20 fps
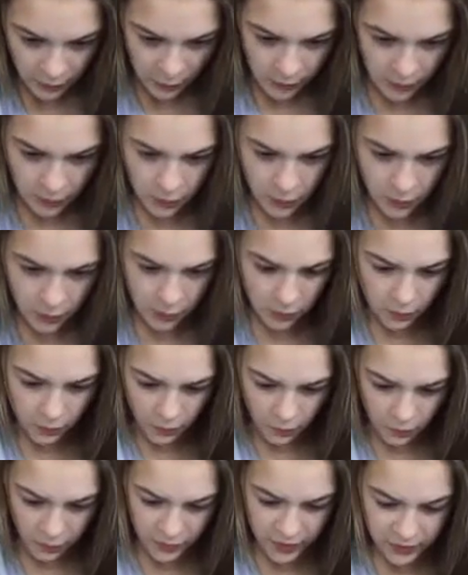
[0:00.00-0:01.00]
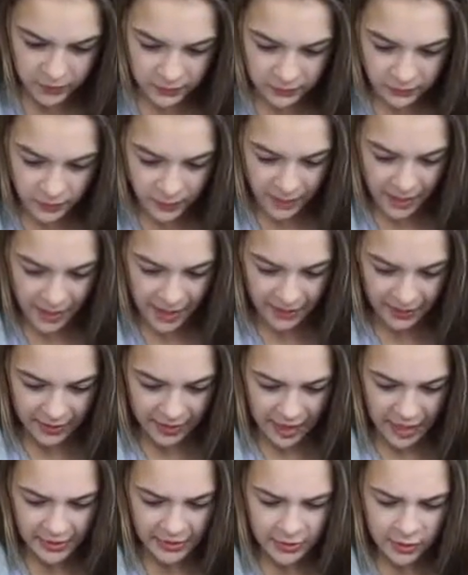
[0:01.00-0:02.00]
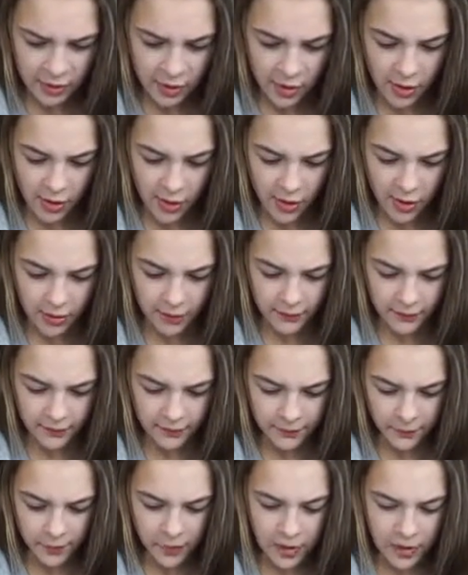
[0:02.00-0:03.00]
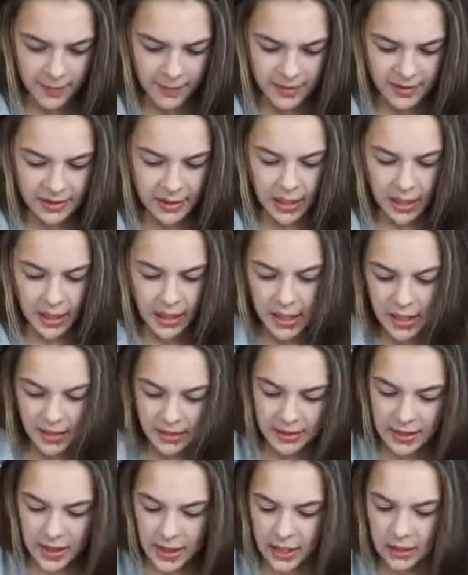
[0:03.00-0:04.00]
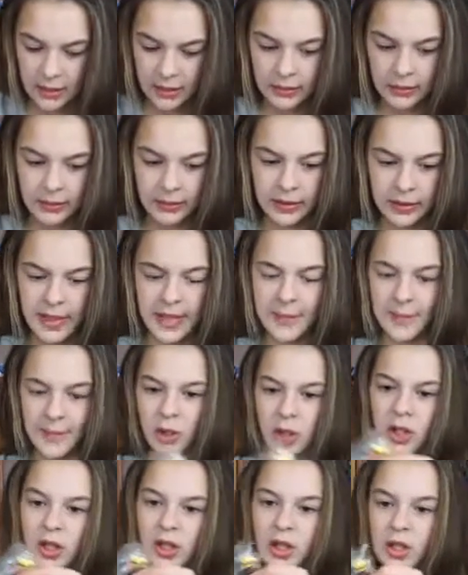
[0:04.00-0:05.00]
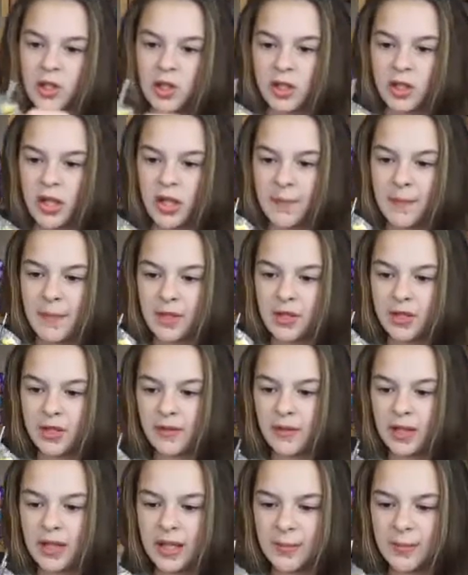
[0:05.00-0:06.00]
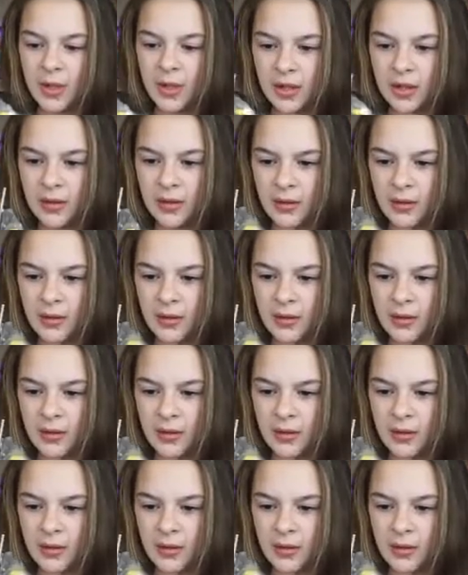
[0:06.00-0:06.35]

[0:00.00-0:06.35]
Ooh, this one's from Madagascar. Her name is Linda Lemur, and she's got a picture of a lemur.